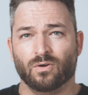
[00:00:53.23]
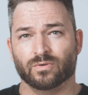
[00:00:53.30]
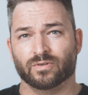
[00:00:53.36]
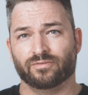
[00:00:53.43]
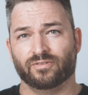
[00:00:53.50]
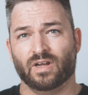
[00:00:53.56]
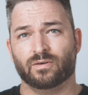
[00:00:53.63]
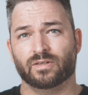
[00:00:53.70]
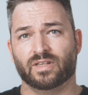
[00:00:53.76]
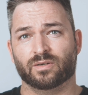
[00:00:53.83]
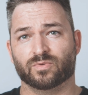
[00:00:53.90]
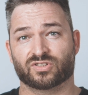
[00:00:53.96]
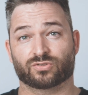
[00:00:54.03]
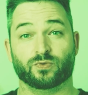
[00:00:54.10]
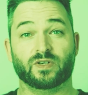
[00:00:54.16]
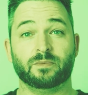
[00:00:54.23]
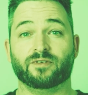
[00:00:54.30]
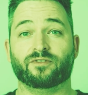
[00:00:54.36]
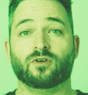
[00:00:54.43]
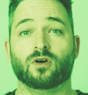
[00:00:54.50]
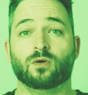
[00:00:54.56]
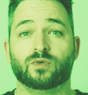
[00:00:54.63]
Or a flower that was green
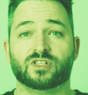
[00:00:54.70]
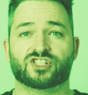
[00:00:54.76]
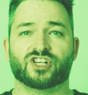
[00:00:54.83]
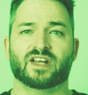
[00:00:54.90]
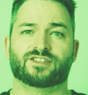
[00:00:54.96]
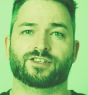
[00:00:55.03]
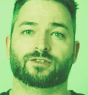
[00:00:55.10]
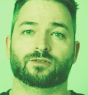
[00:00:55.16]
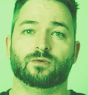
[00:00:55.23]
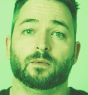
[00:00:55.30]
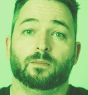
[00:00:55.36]
before will change into